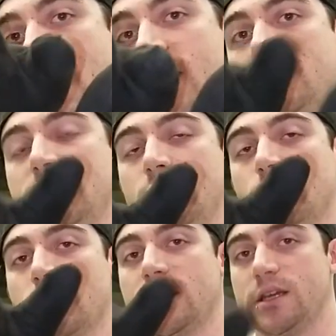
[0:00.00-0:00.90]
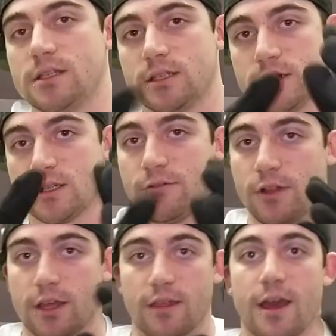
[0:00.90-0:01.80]
magazine release, and stuff
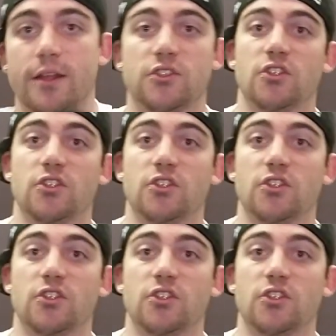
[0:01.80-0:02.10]
like that.